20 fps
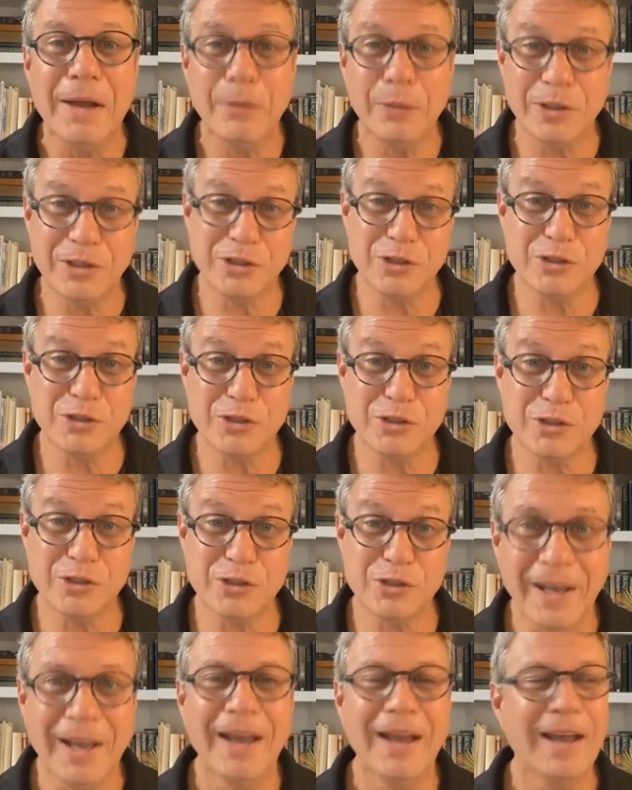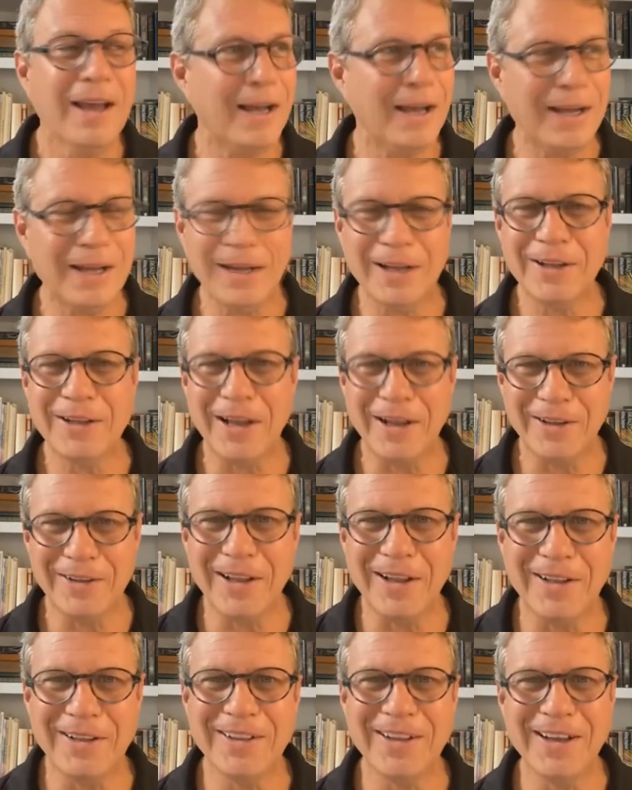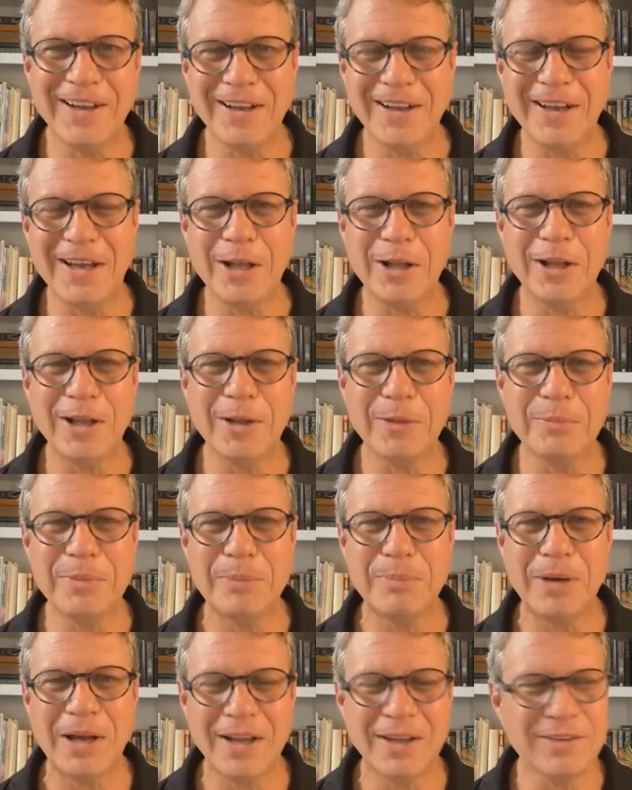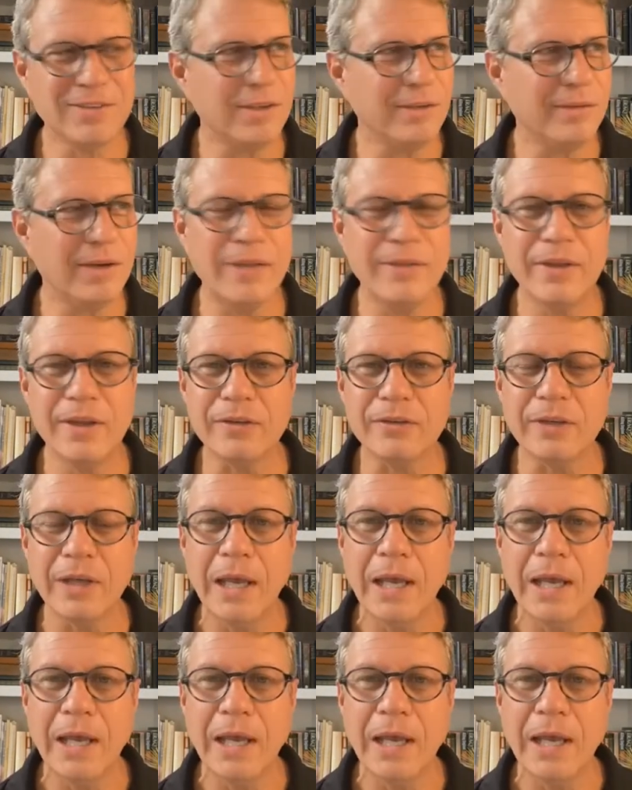which is good. Uh, I'll I'll, uh, I'll I'll be positive on this.